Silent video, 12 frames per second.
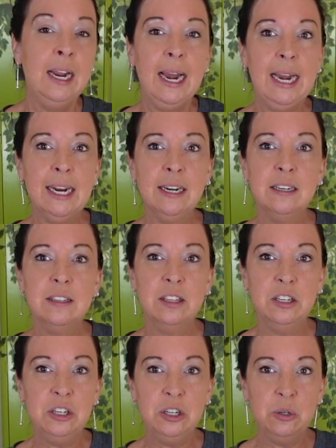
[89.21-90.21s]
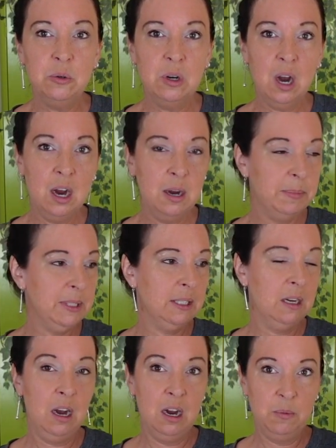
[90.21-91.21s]
and the new cups
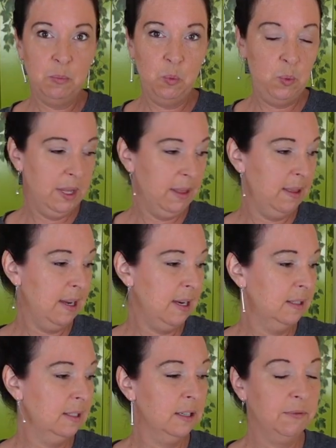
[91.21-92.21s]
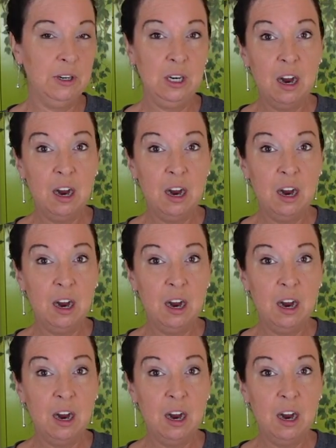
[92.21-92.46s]
come with these different